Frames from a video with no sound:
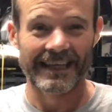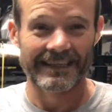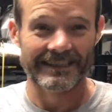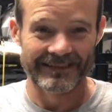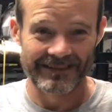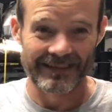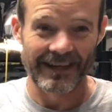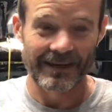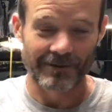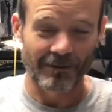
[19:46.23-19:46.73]

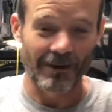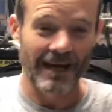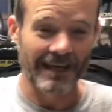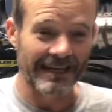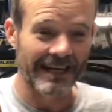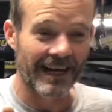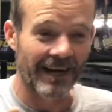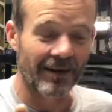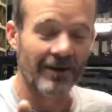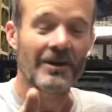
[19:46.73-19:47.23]
Like right
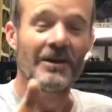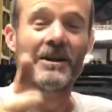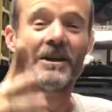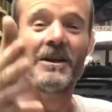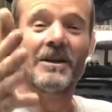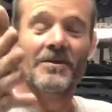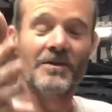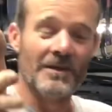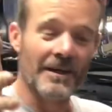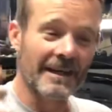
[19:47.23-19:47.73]
now,
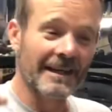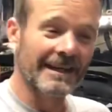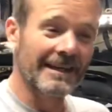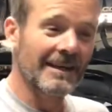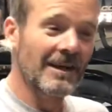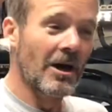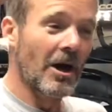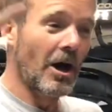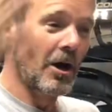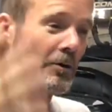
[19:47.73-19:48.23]
the
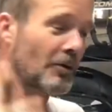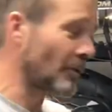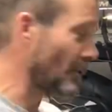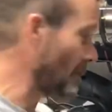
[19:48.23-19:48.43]
owner